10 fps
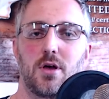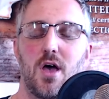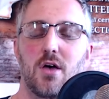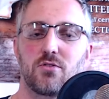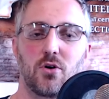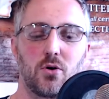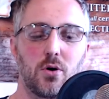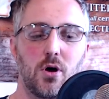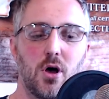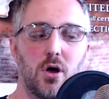So
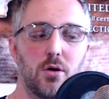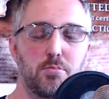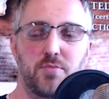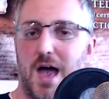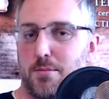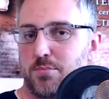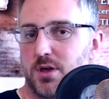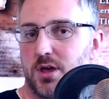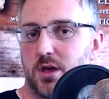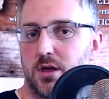that
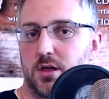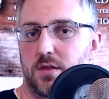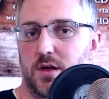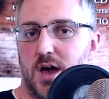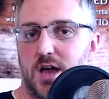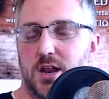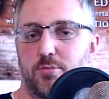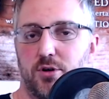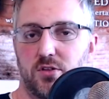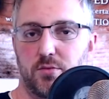being the guiding
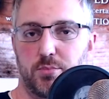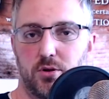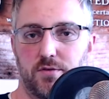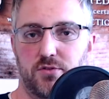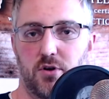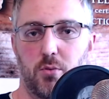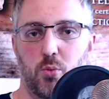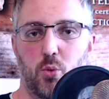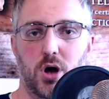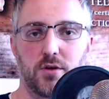principle of Psalm
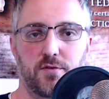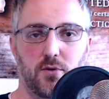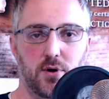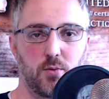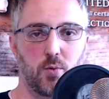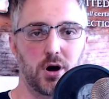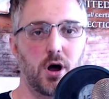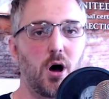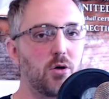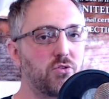one forty-one,
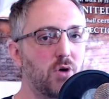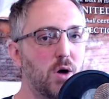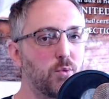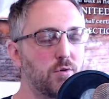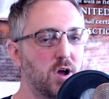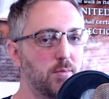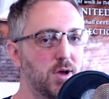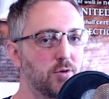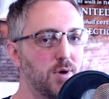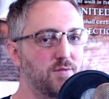also I would
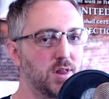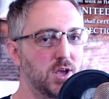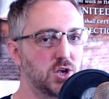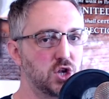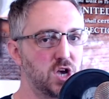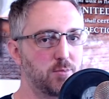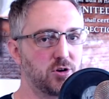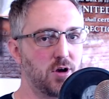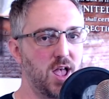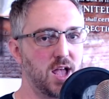recommend Revelation
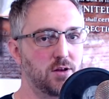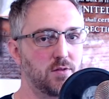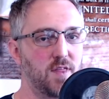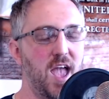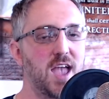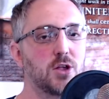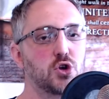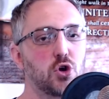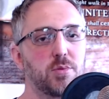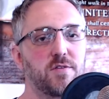chapter eight, that the
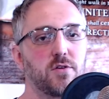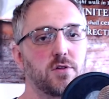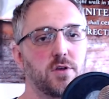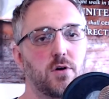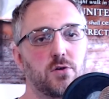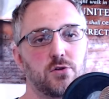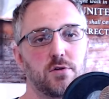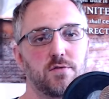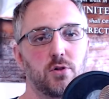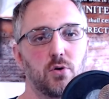angel before the altar
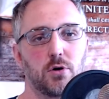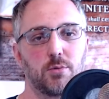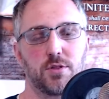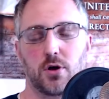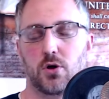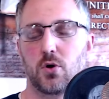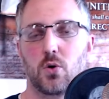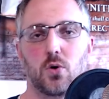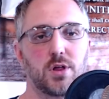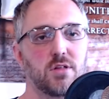of the Lord with a
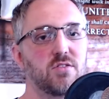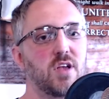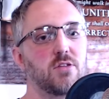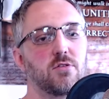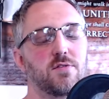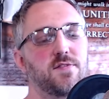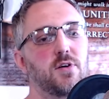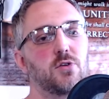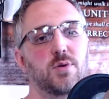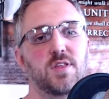golden censer
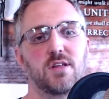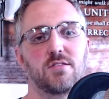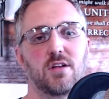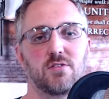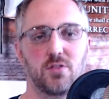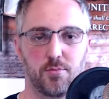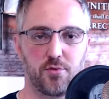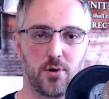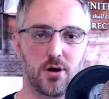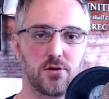filled with incense and the
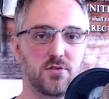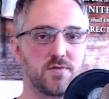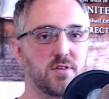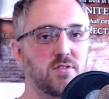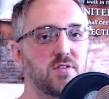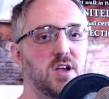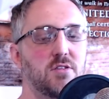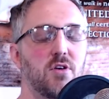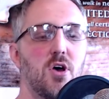prayers of the saints